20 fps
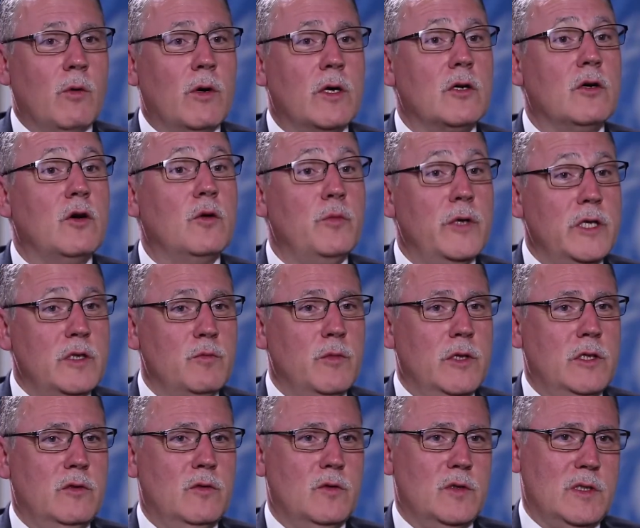our
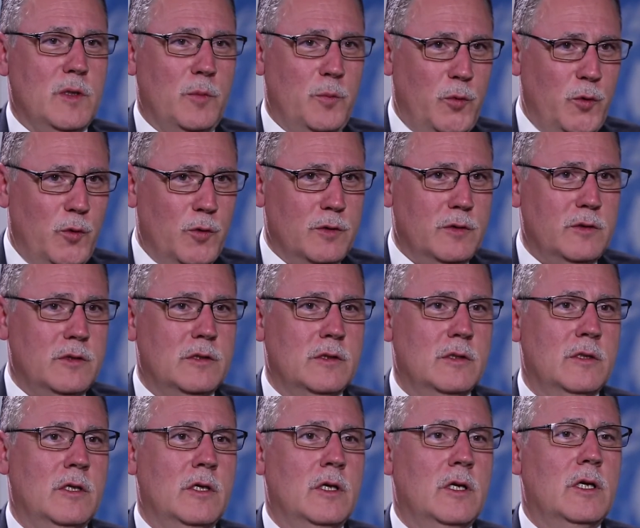commitment to support
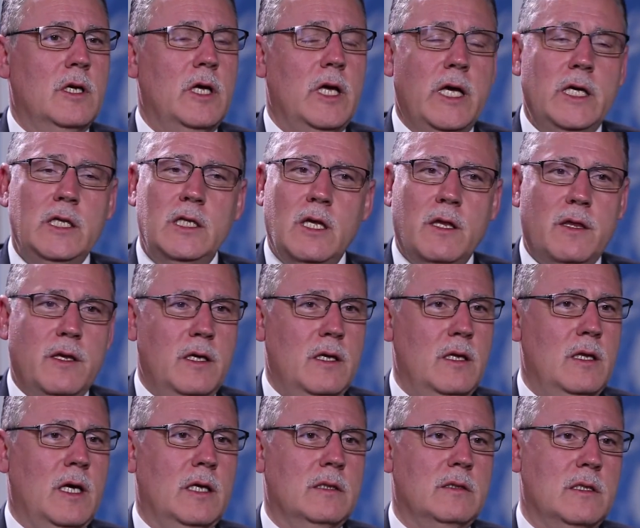
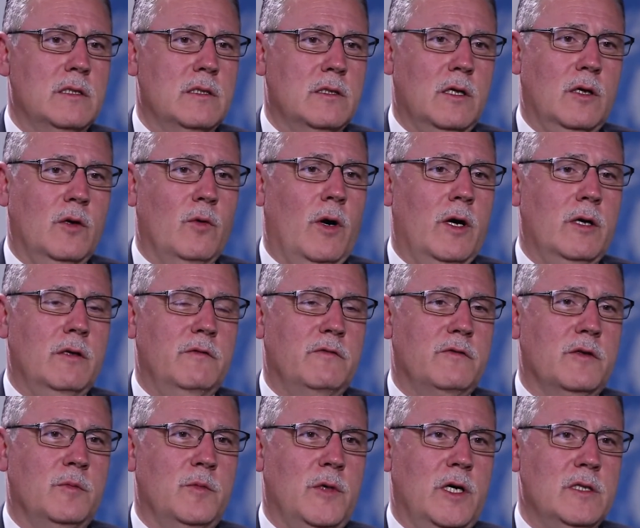anything that is required
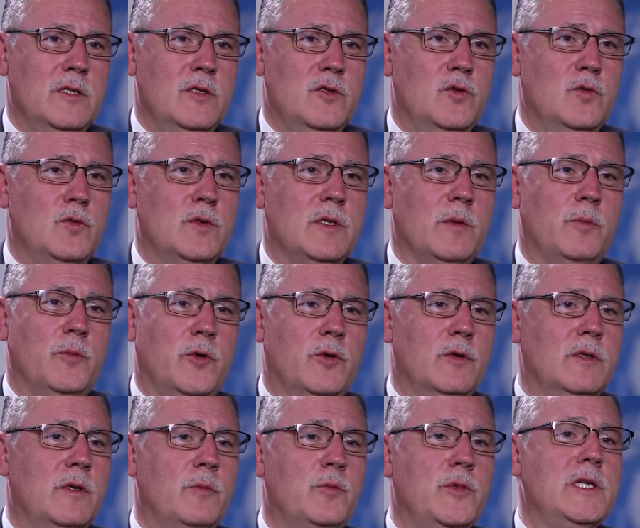from us to
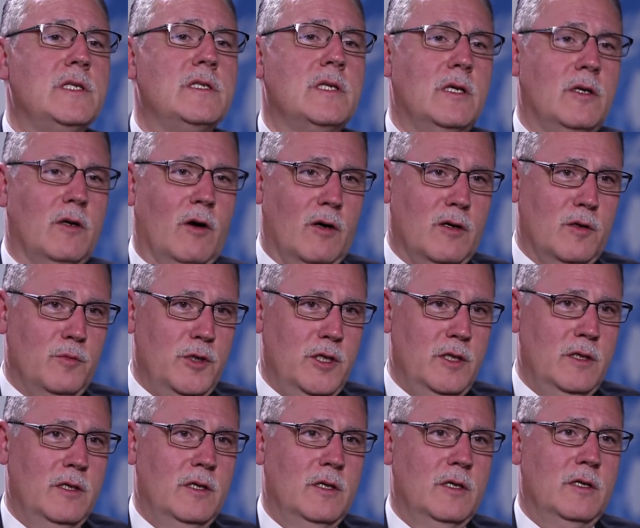support the peace
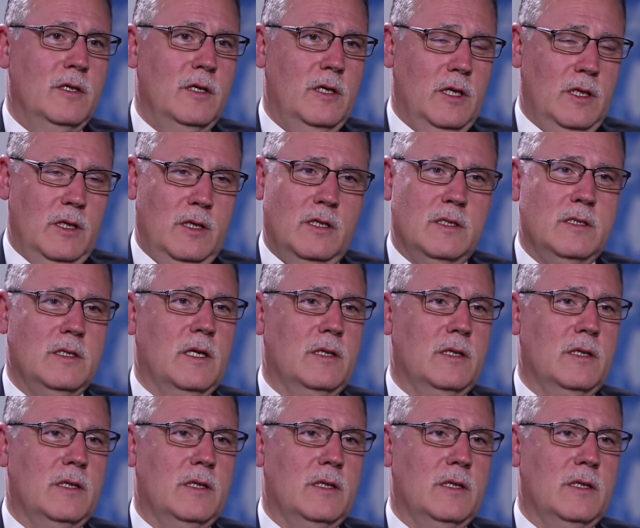economy in this